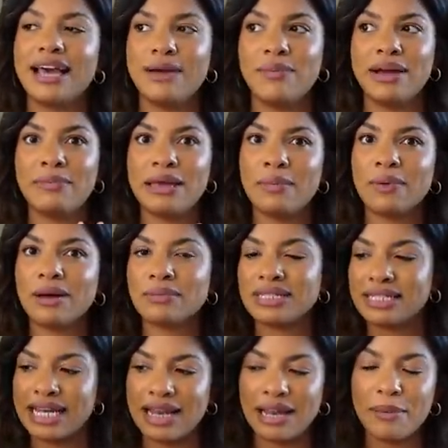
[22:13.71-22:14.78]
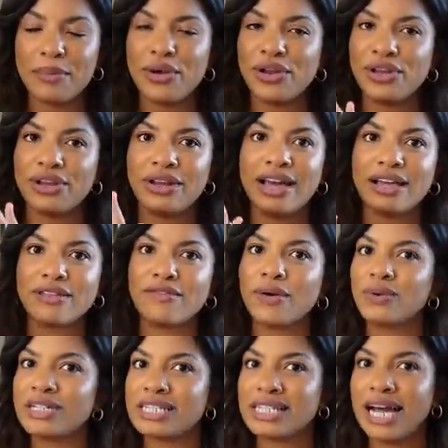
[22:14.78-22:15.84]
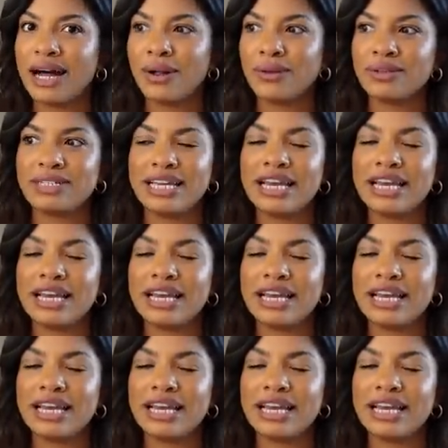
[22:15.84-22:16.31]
when people come to stay, like putting like folded towels